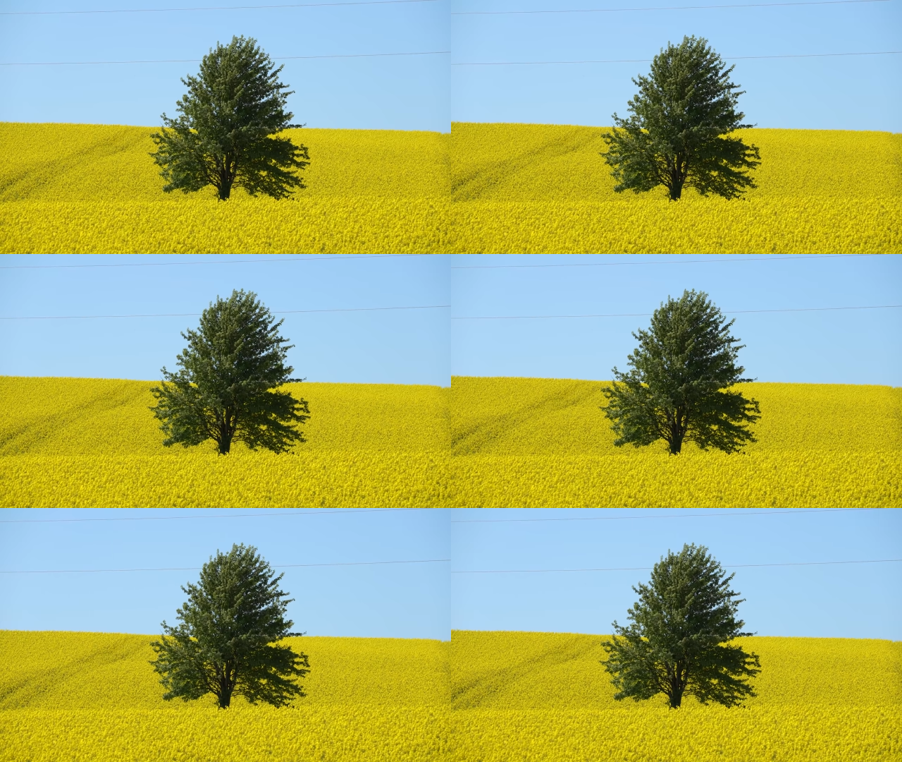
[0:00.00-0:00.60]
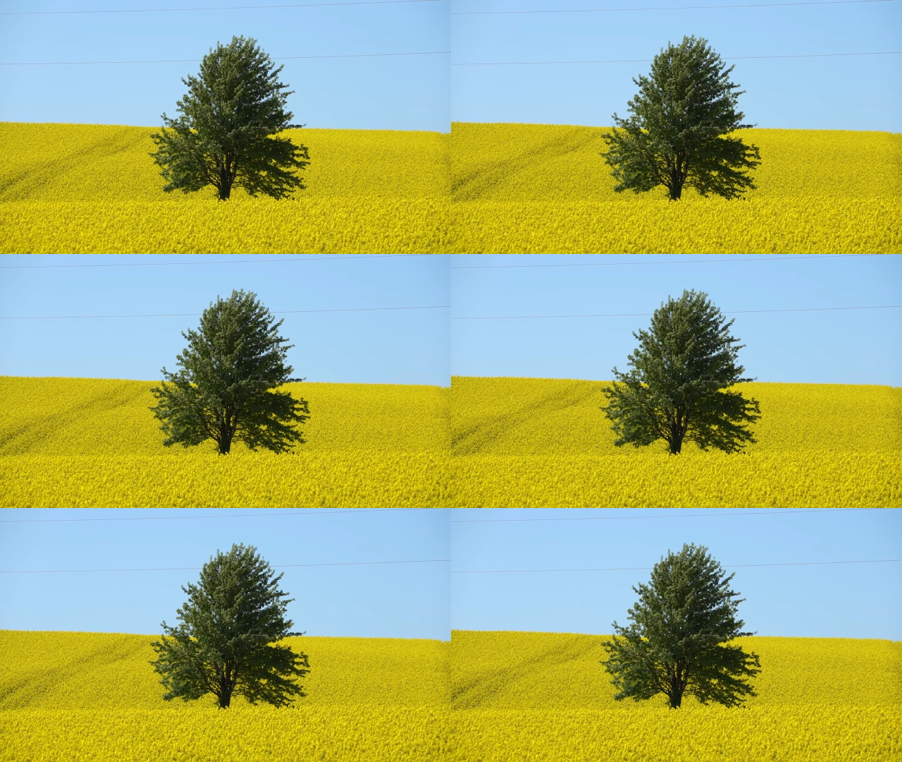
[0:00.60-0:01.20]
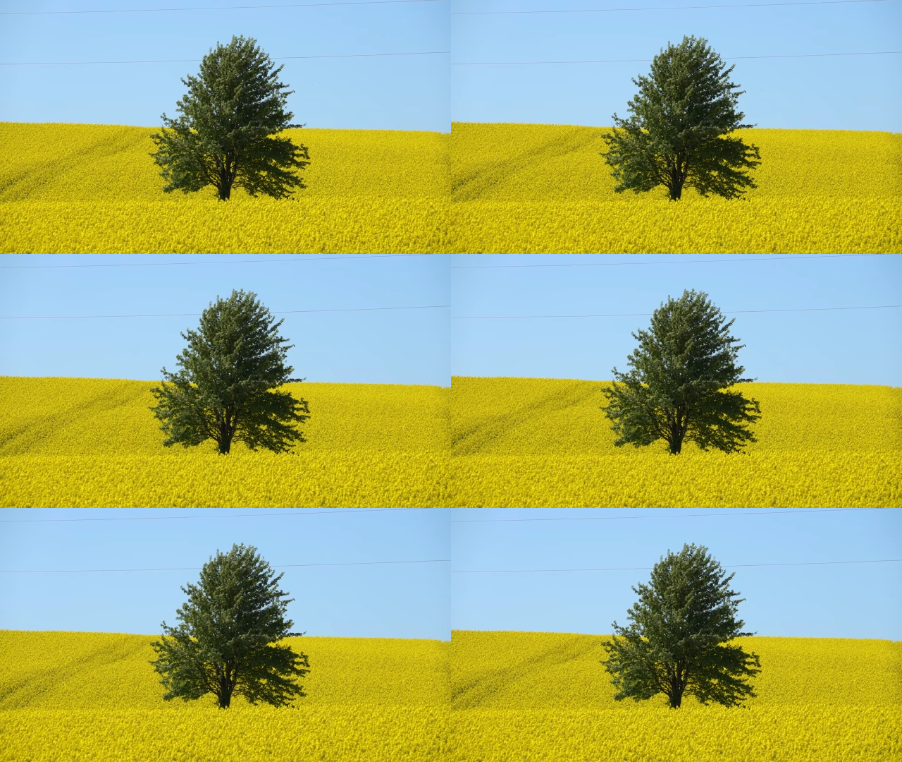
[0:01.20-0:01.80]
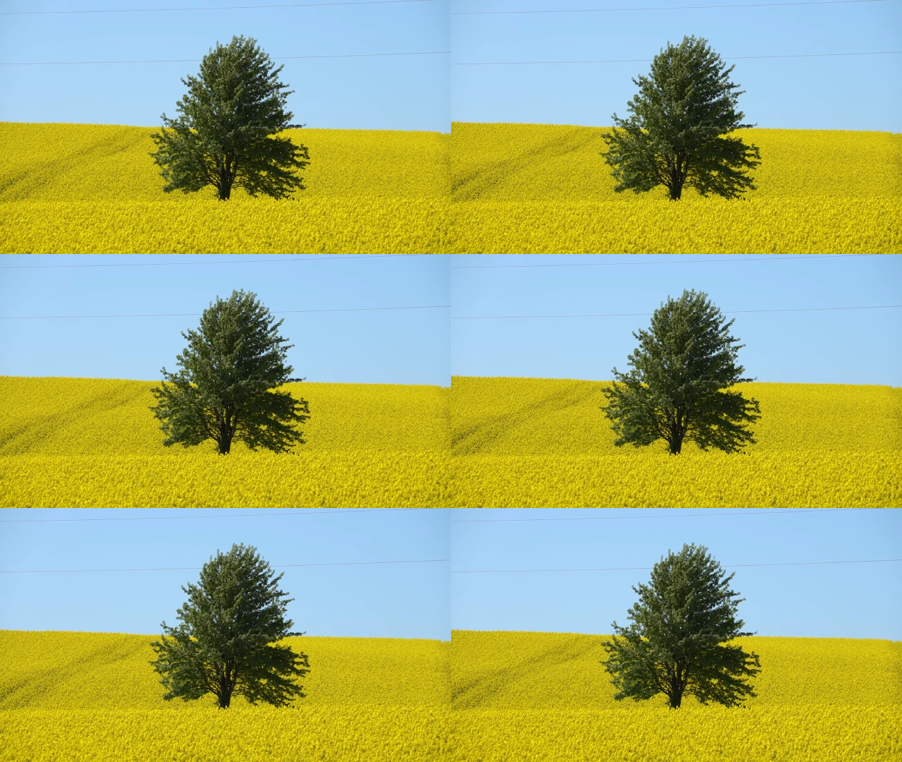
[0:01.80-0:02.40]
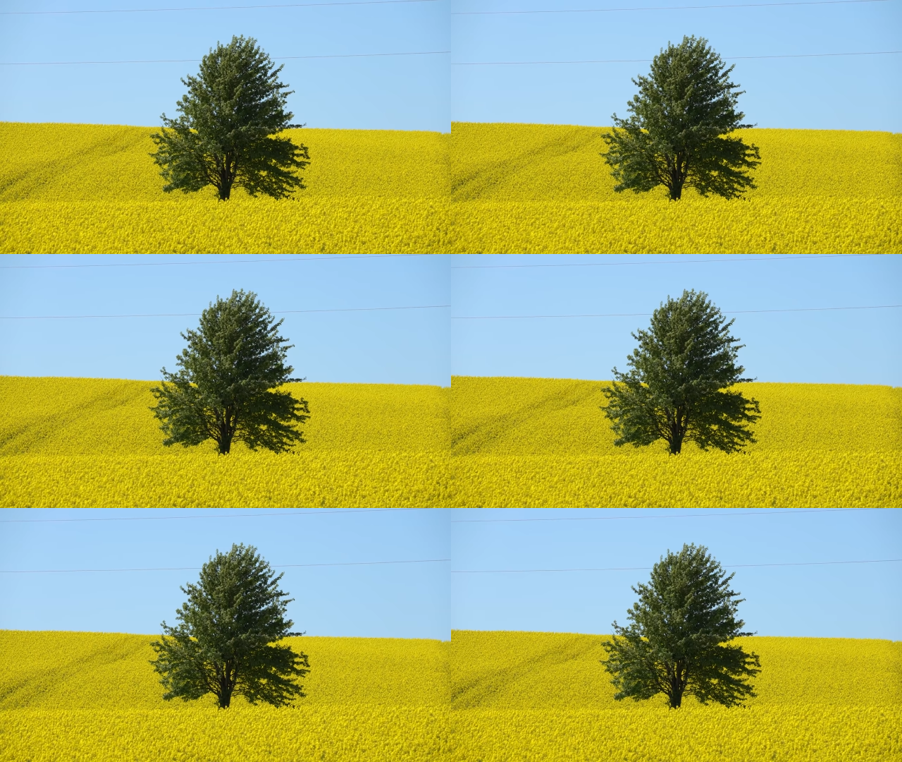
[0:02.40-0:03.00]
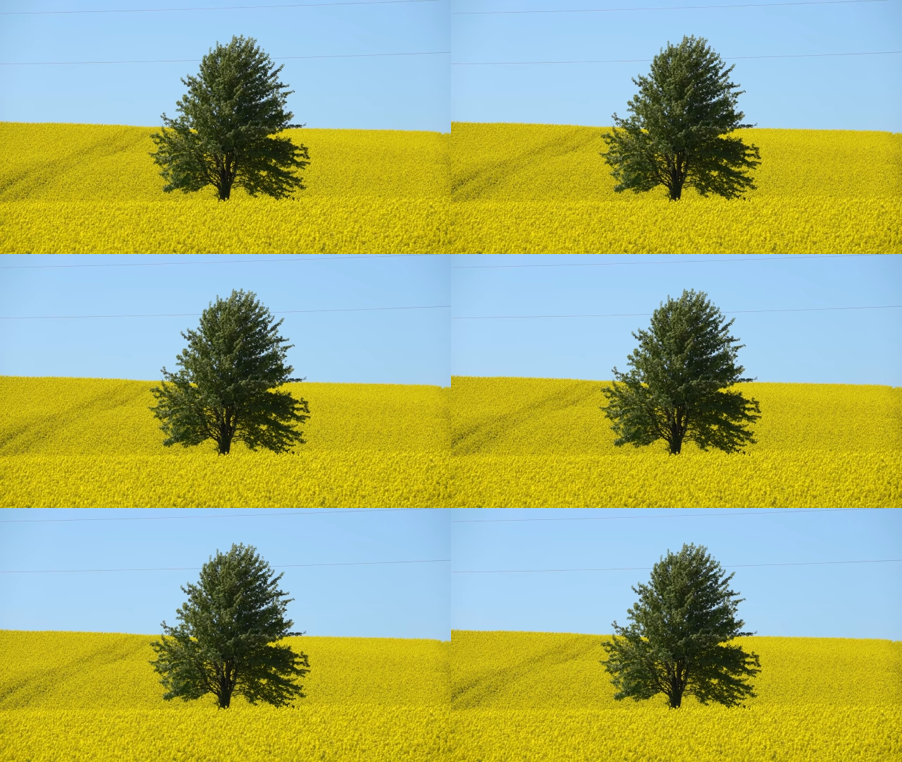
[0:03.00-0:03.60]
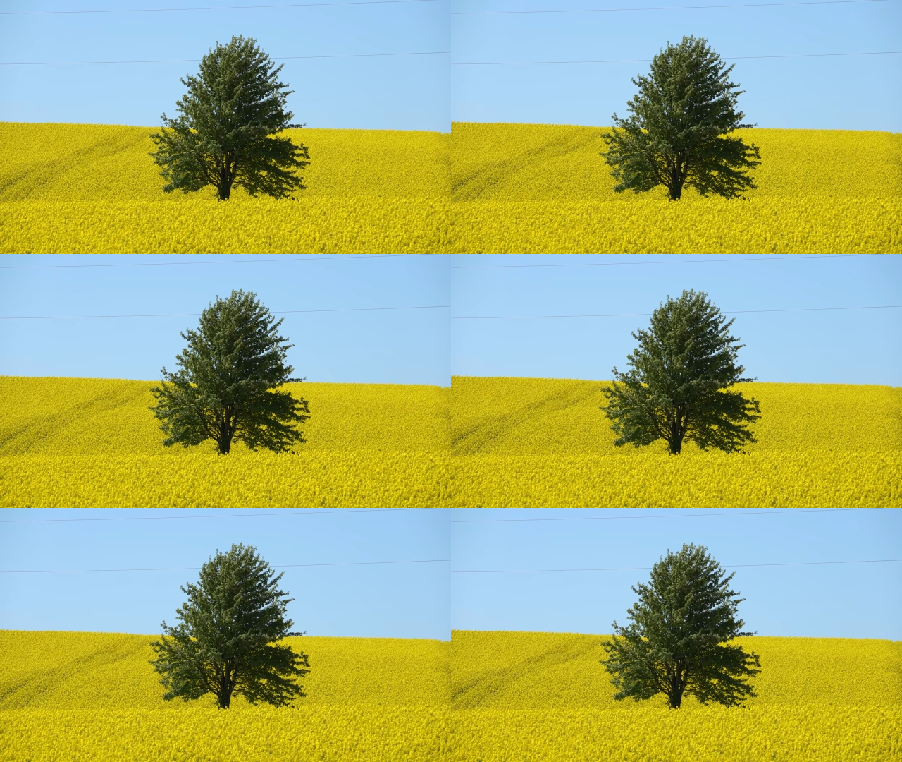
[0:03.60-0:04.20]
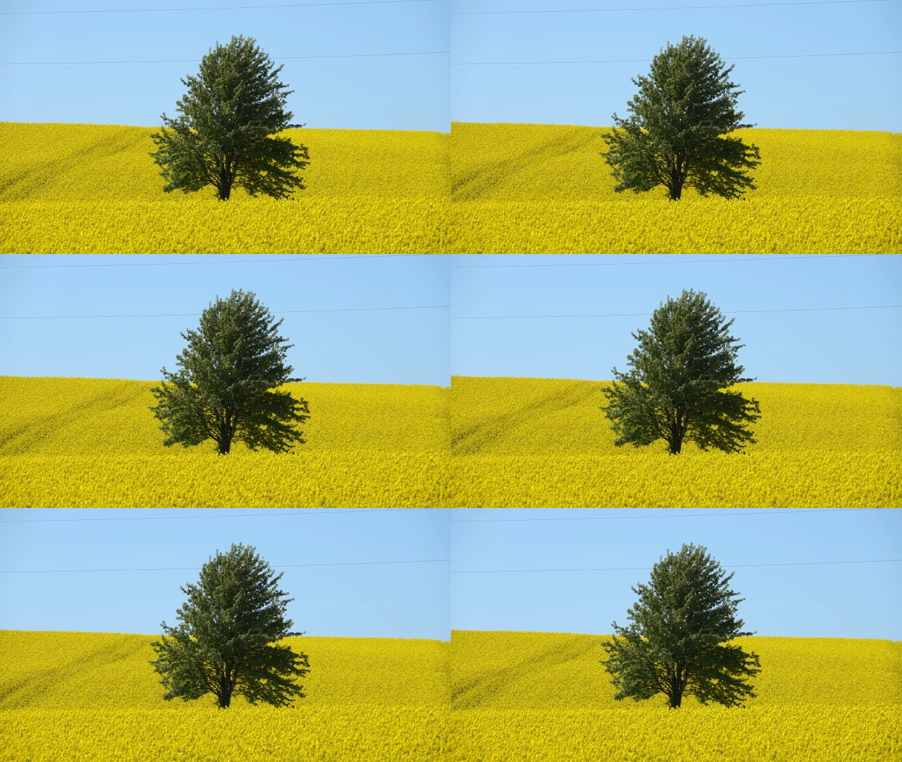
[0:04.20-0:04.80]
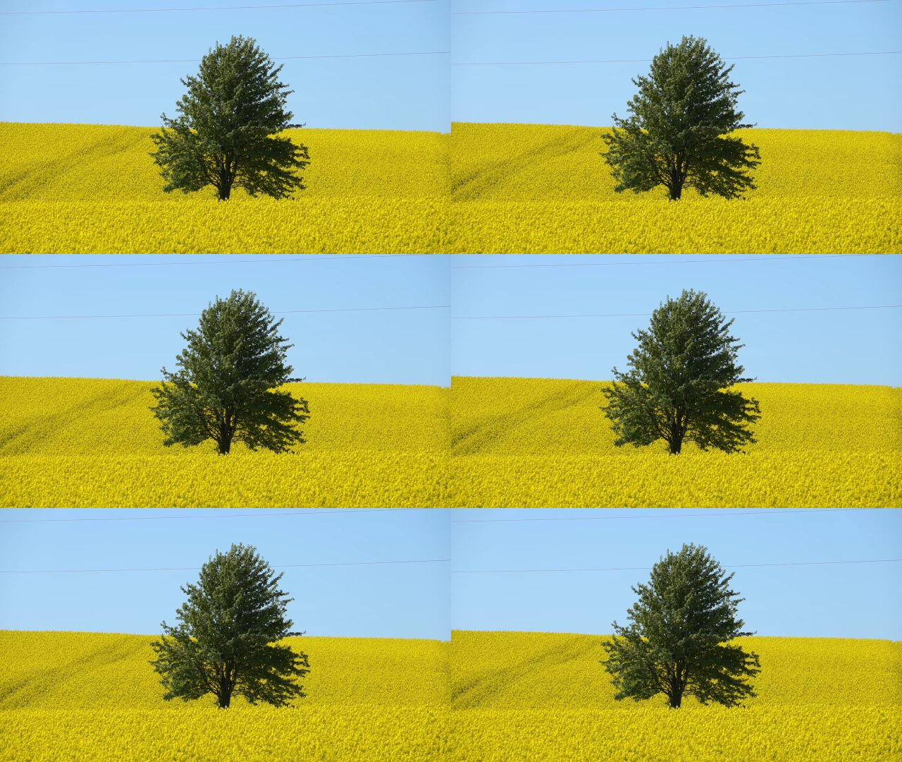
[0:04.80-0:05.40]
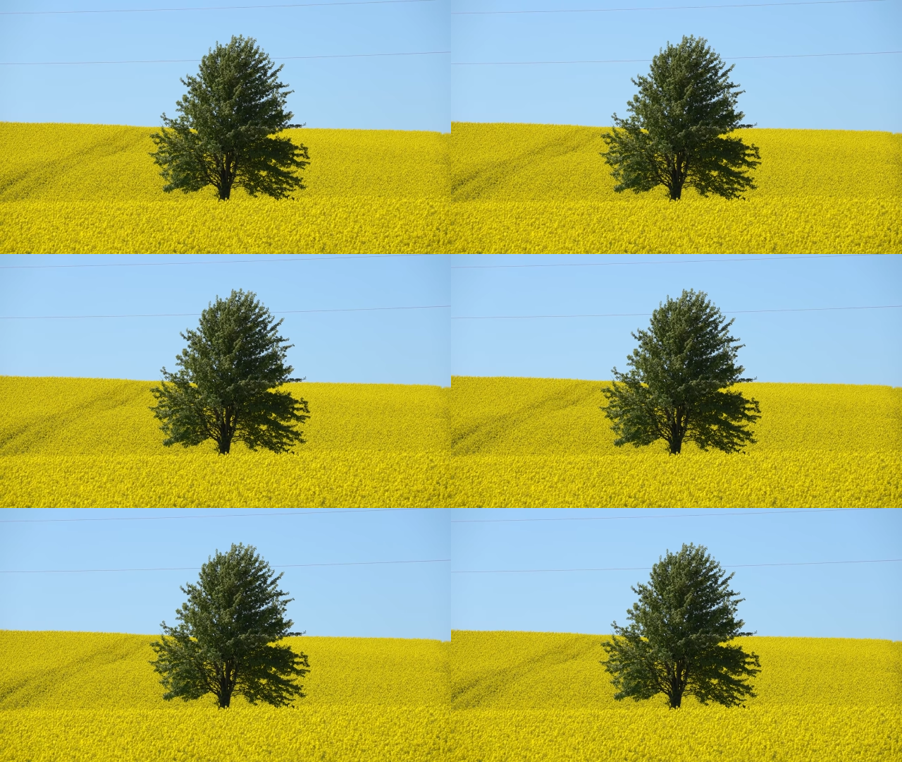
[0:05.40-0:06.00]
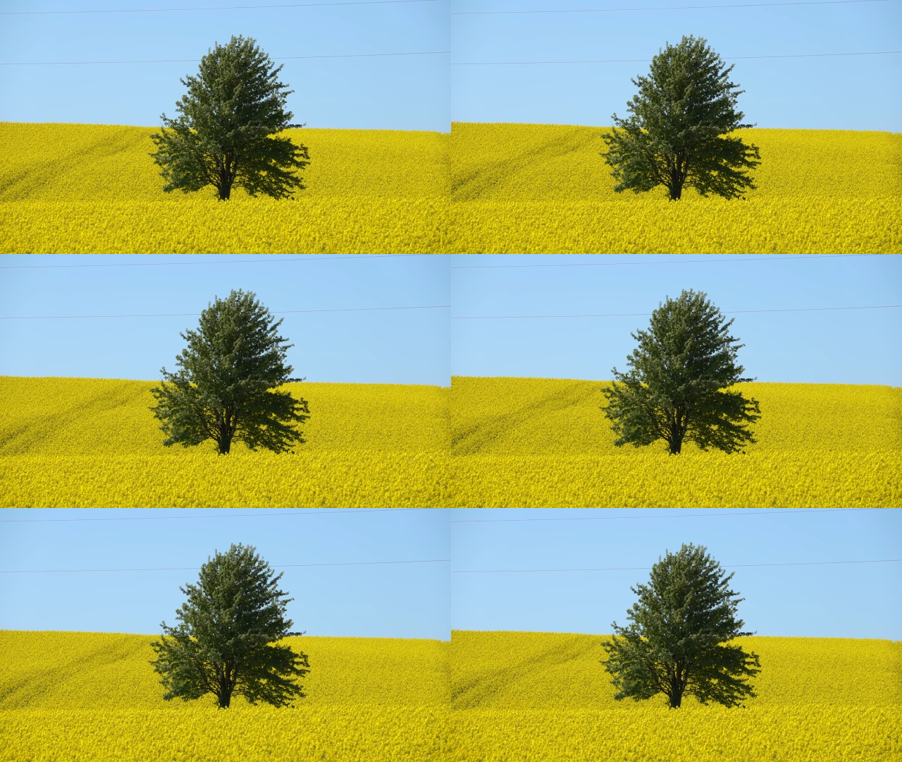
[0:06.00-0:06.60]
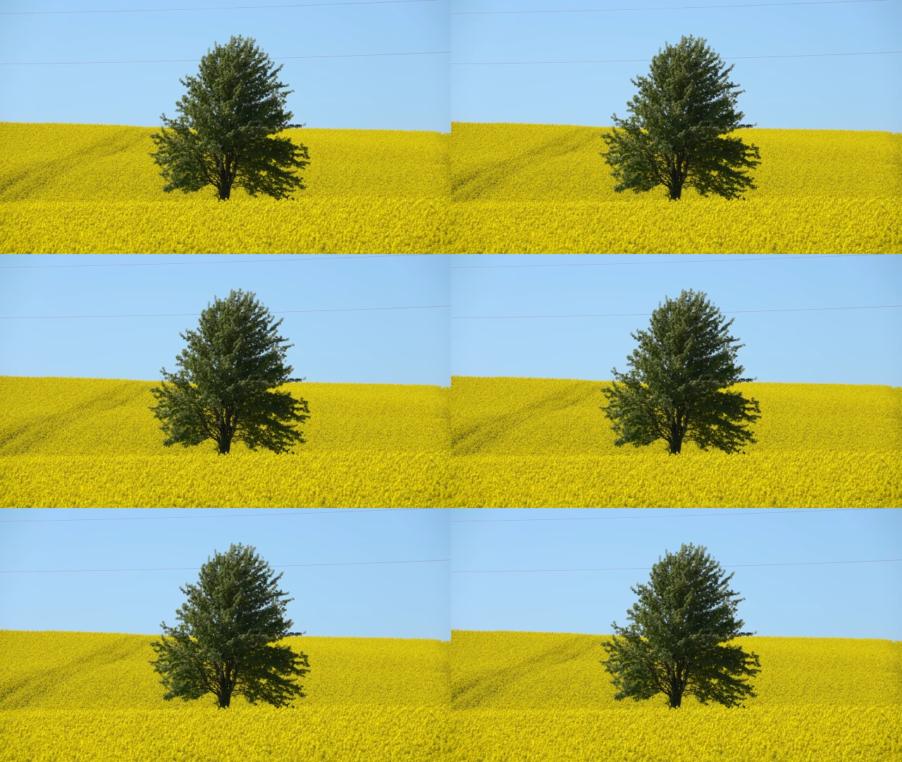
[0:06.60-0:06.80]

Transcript: [unreadable: no face in view]